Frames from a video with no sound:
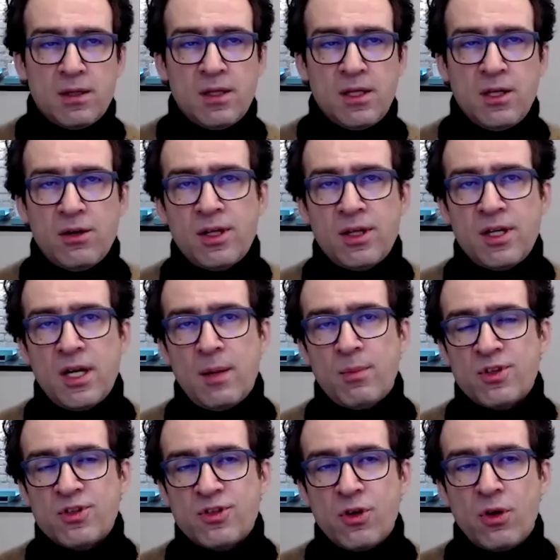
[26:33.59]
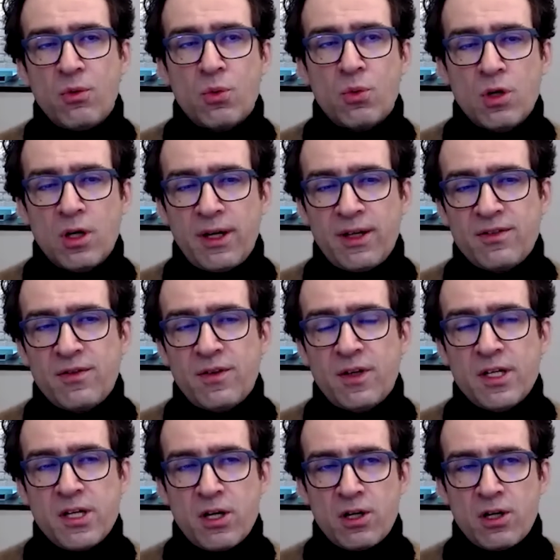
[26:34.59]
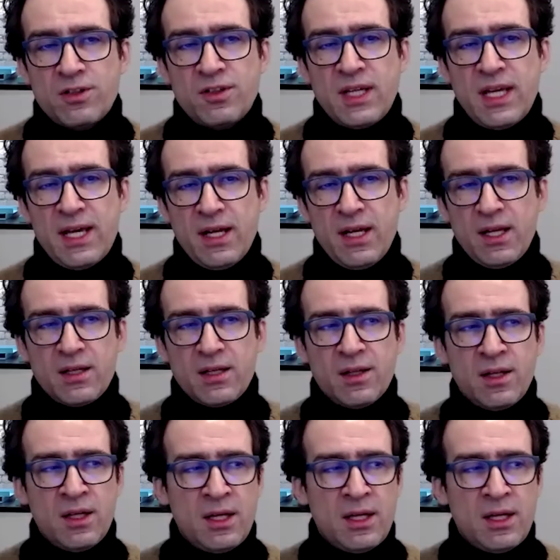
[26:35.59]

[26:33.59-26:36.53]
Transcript: the numbers don't work. It's very hard to get in.